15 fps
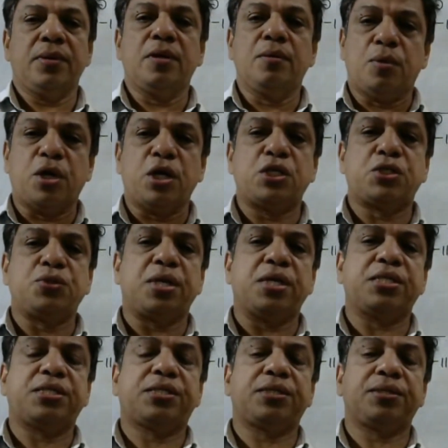Good morning,
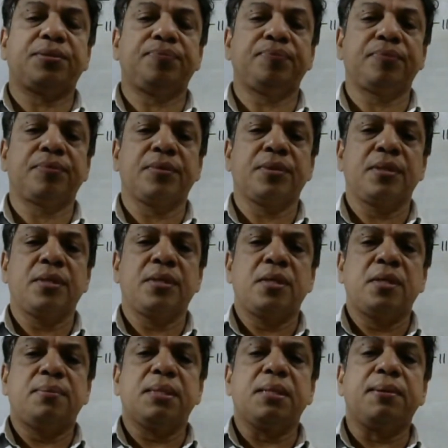students.
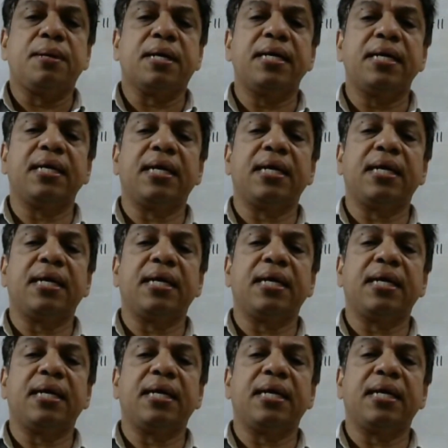We have to